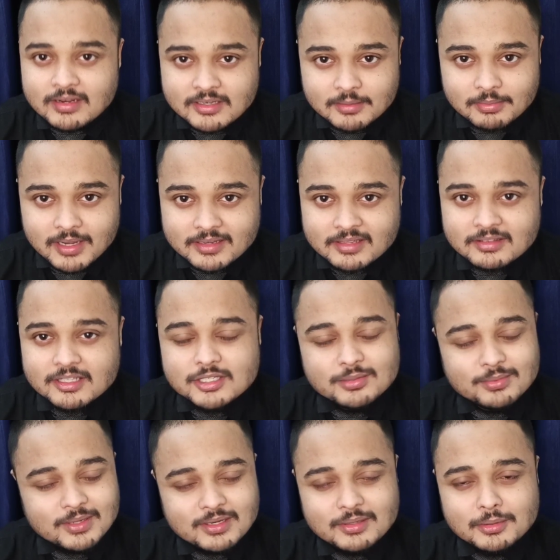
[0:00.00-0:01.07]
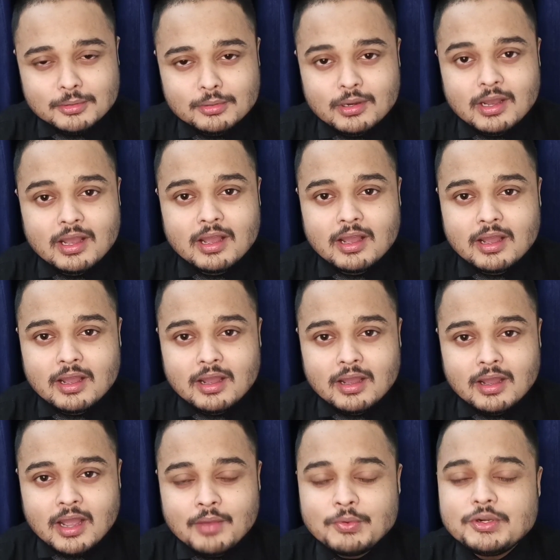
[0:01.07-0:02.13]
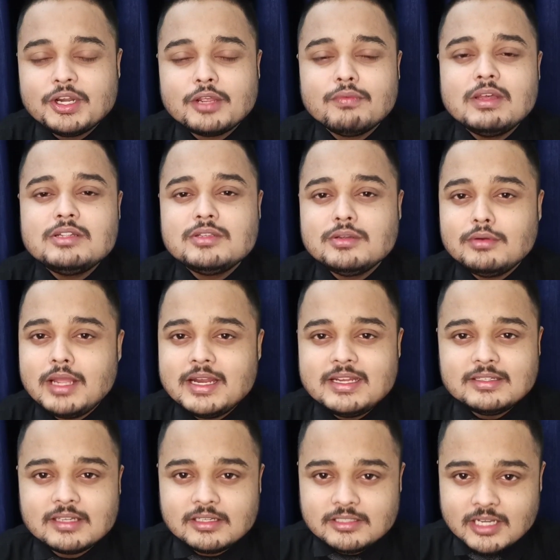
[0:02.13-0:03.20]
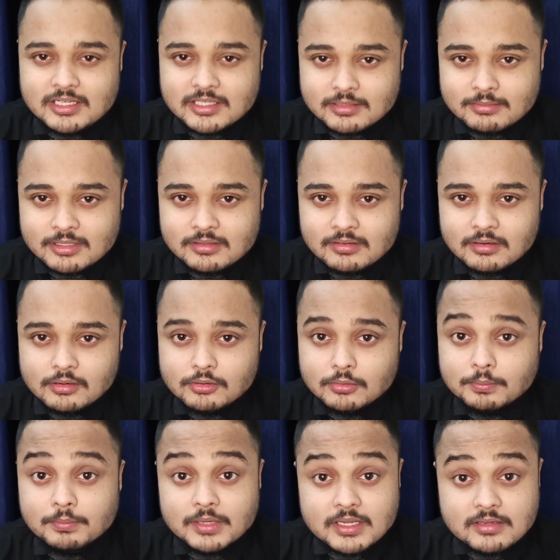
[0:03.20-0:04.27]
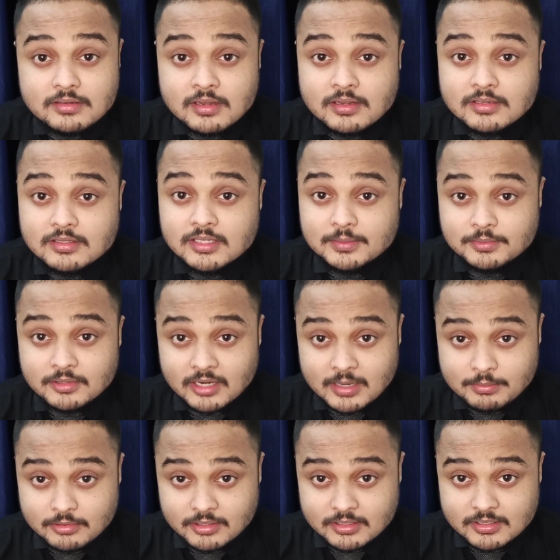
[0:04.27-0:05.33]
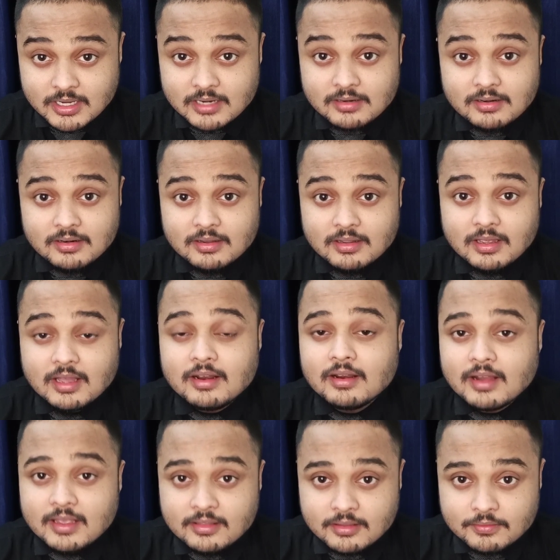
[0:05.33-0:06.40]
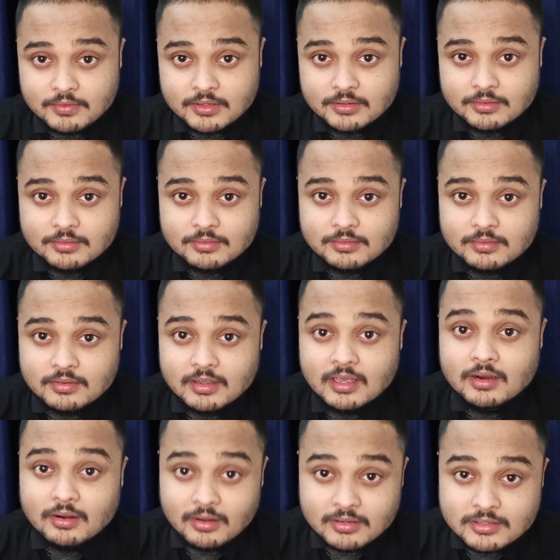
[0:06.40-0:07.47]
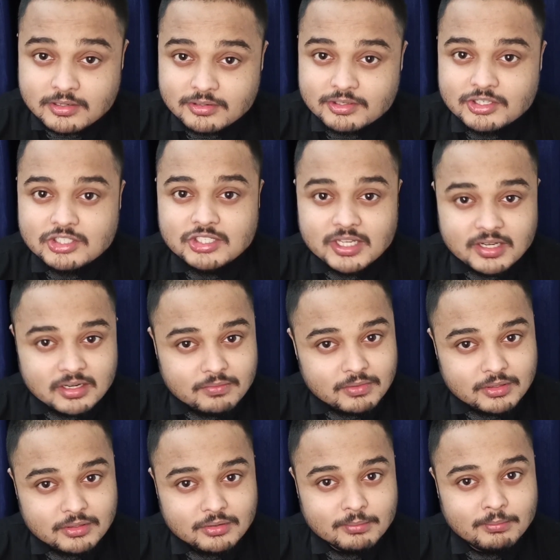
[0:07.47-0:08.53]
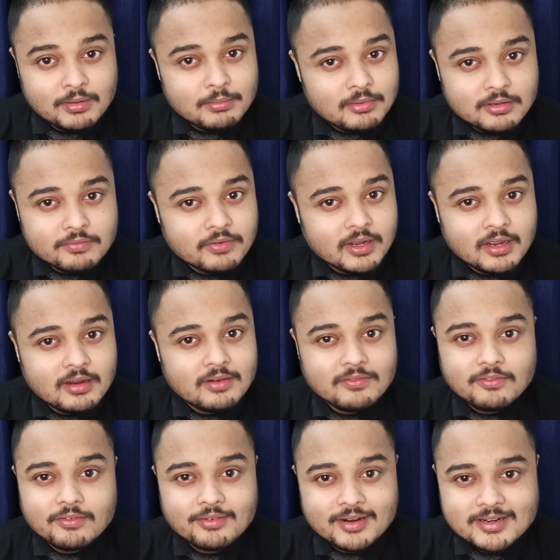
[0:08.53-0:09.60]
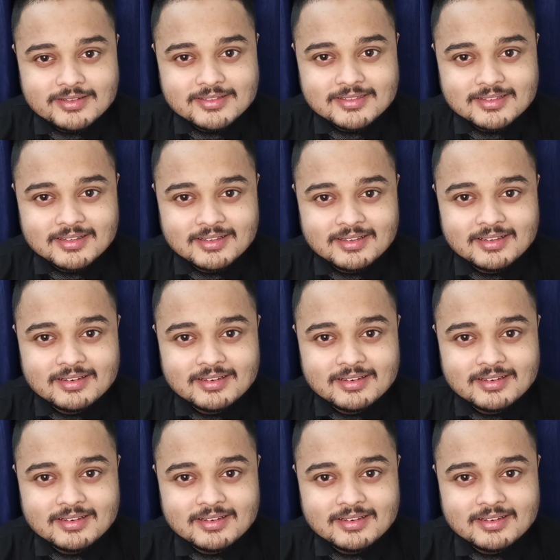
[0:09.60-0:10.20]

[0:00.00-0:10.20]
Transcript: end up liking this video, I would request you, ladies and gentlemen, to please subscribe to the channel and like the video. And also share it with your bibliophile friends.